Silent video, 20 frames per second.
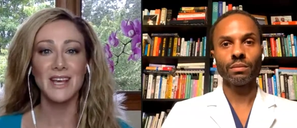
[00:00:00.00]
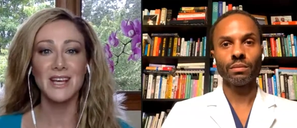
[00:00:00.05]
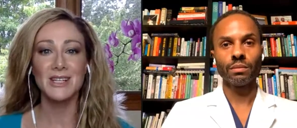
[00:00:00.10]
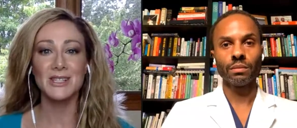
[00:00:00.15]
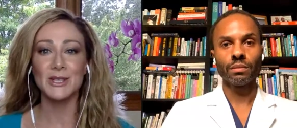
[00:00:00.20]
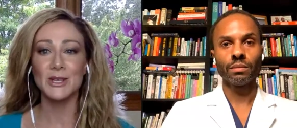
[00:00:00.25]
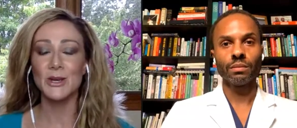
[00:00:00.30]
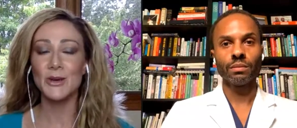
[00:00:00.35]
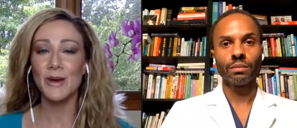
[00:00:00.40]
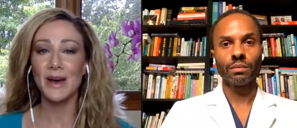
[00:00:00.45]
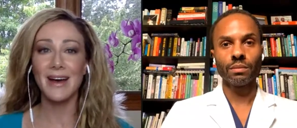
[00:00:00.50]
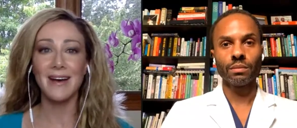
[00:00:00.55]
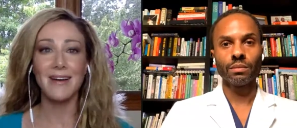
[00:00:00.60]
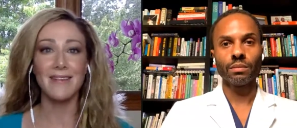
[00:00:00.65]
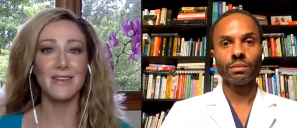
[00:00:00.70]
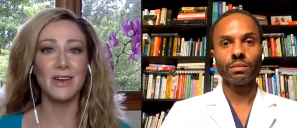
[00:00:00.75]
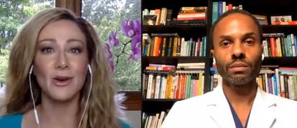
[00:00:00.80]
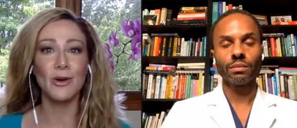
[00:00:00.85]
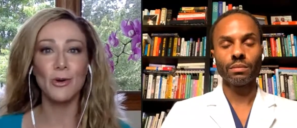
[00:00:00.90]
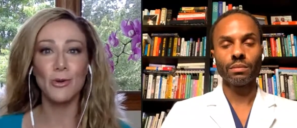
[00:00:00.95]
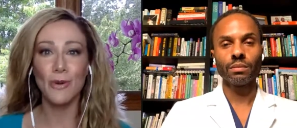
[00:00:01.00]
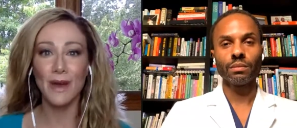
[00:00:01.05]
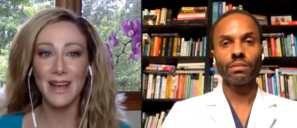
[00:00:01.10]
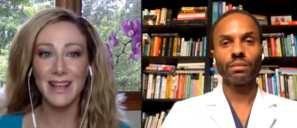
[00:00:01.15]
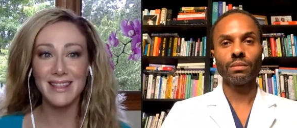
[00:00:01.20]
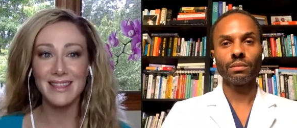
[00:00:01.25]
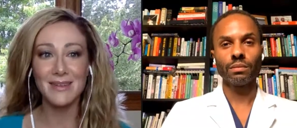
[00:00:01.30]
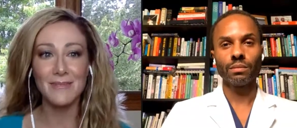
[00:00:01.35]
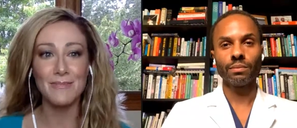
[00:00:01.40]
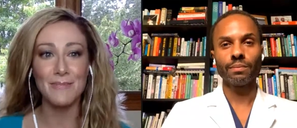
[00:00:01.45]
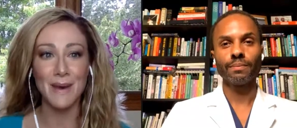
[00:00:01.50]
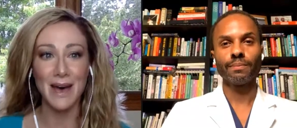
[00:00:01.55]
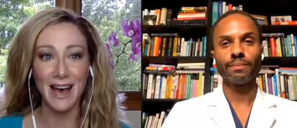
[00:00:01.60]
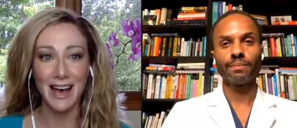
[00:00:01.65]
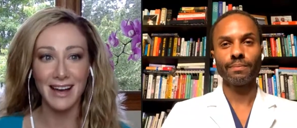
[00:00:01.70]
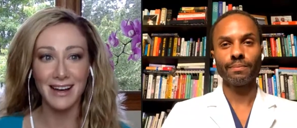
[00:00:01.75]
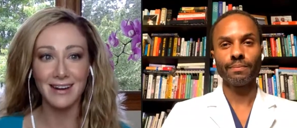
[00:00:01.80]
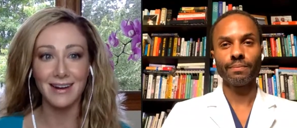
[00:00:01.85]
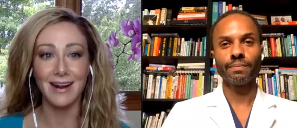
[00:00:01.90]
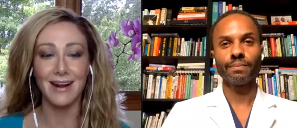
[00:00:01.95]
Speaker 1: So, you have quite the
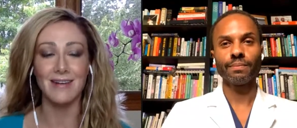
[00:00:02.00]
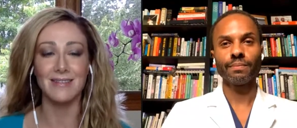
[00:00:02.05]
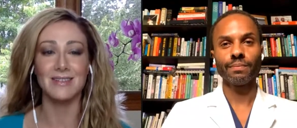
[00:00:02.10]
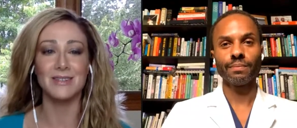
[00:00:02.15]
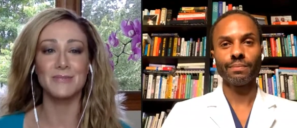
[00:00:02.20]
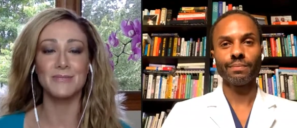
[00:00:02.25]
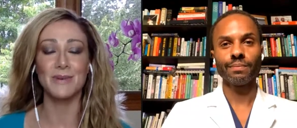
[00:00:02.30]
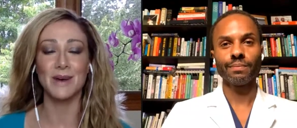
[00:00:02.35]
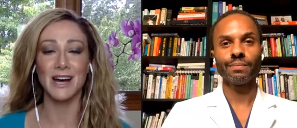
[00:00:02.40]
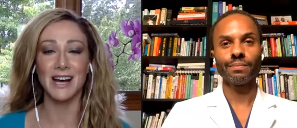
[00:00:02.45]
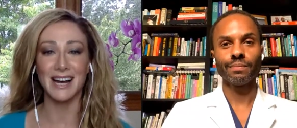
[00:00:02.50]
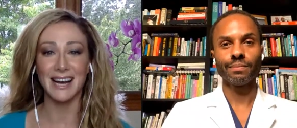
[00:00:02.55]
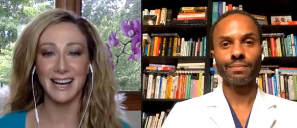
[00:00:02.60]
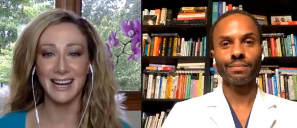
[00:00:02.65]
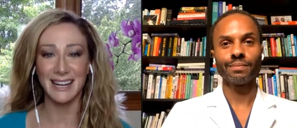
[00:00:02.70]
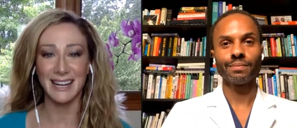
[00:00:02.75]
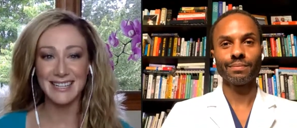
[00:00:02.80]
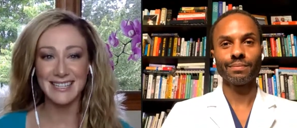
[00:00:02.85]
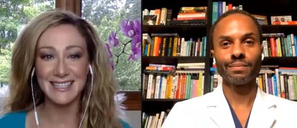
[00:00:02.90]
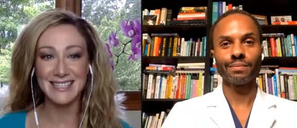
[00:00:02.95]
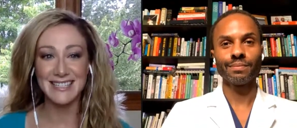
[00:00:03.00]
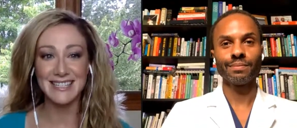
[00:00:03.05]
background behind